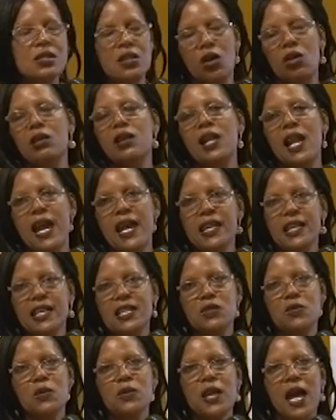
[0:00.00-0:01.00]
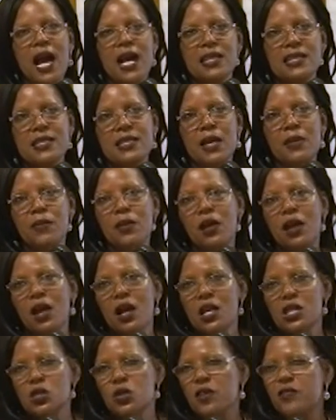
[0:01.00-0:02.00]
the online, because we would ask them,
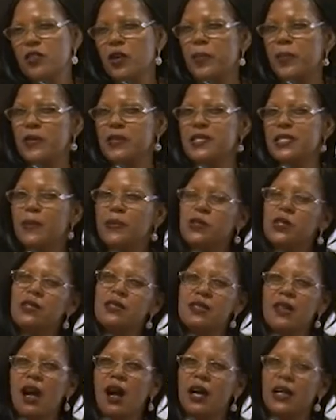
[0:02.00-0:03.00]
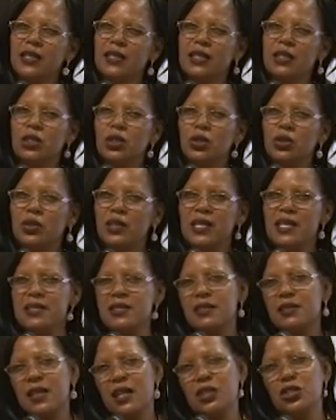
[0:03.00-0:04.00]
so if your perceptions aren't that good, is
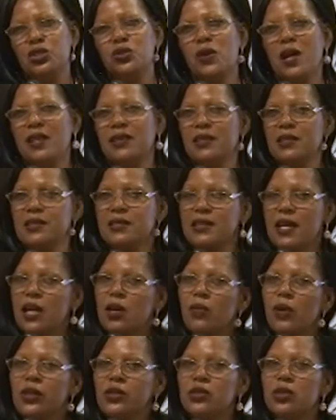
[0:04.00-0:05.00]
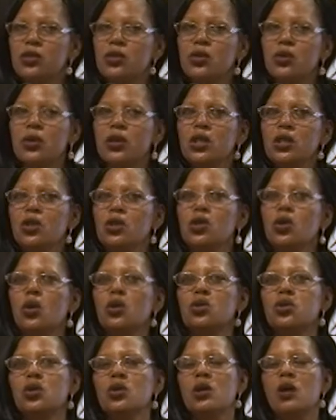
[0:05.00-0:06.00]
it that you understand what you're doing? Do you
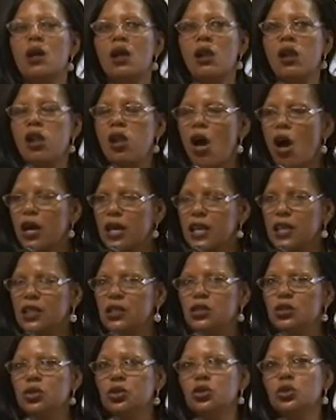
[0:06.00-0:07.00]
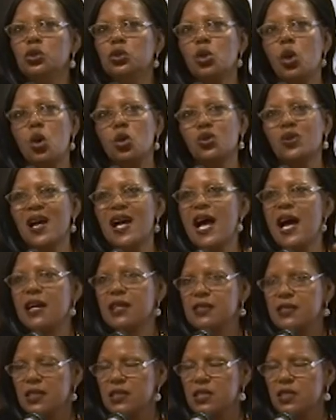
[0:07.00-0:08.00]
know how to log in? Do you know how to
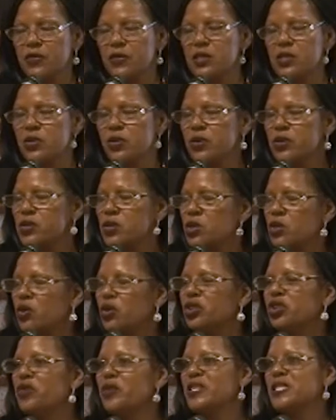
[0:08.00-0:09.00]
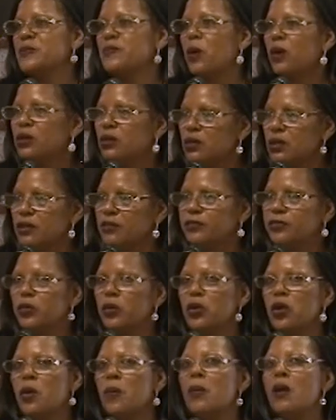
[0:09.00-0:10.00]
access the resource? Do you know how to respond to the
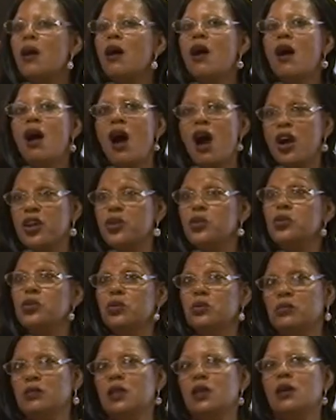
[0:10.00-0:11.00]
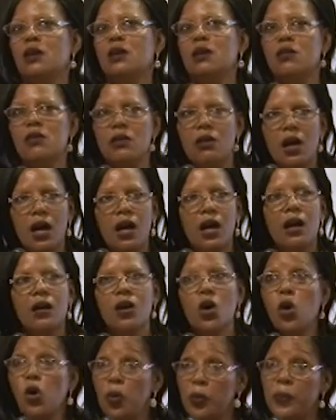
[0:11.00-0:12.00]
forum? Are you
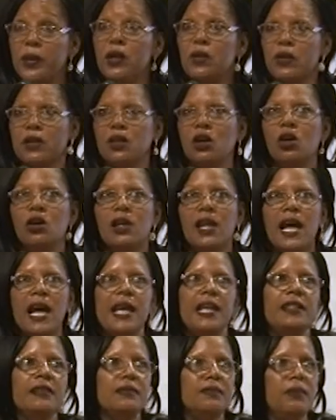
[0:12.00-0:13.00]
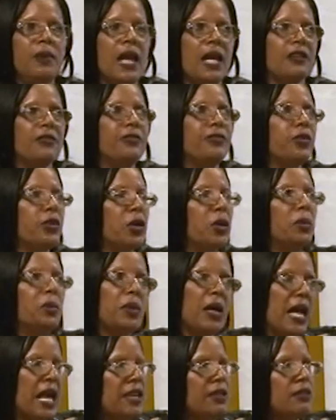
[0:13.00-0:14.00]
coping with the online platform
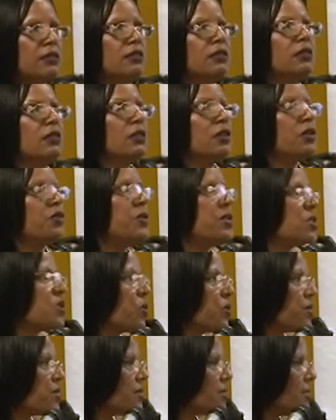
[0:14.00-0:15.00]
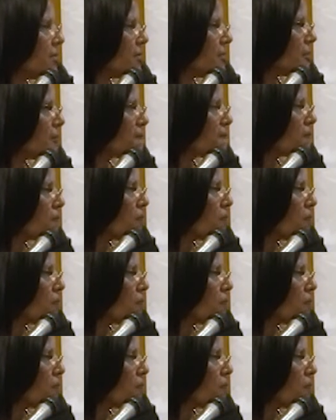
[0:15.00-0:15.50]
and resources?